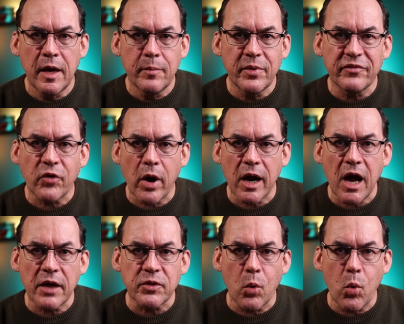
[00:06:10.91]
before I
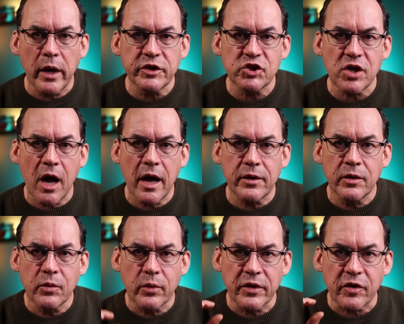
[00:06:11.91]
got the one shot
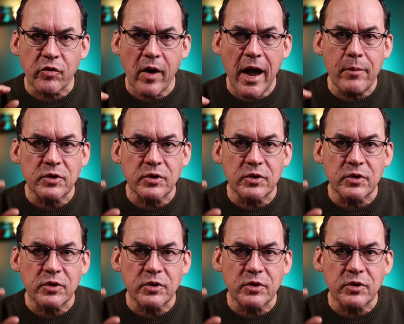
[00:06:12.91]
where the crab